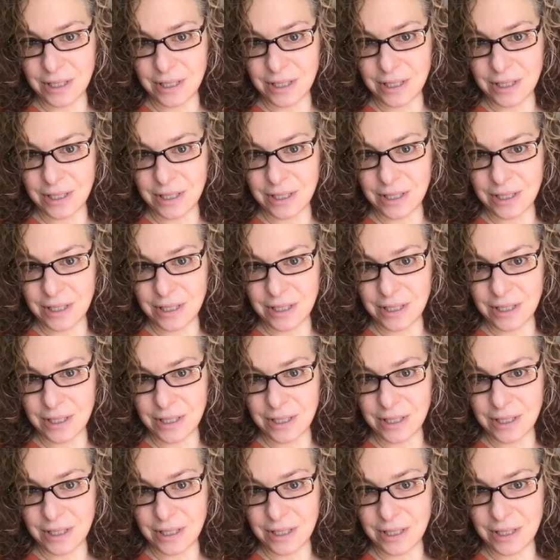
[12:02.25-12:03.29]
and it'll help
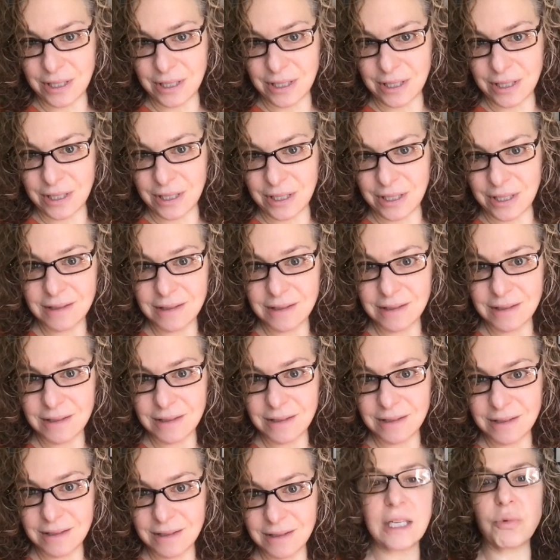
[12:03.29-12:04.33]
you also understand
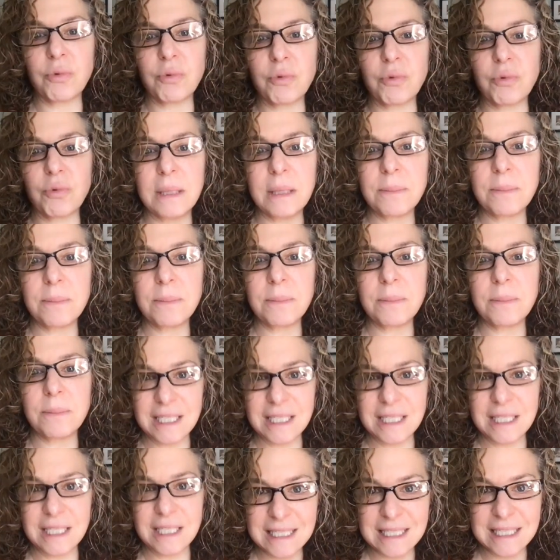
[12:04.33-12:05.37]
the enrollment
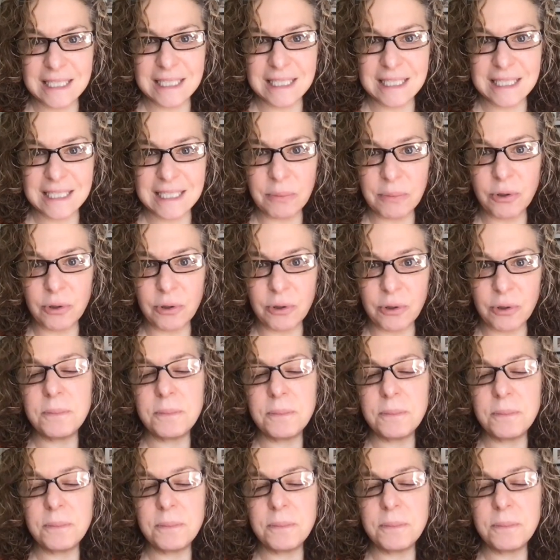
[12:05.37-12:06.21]
process a little bit more.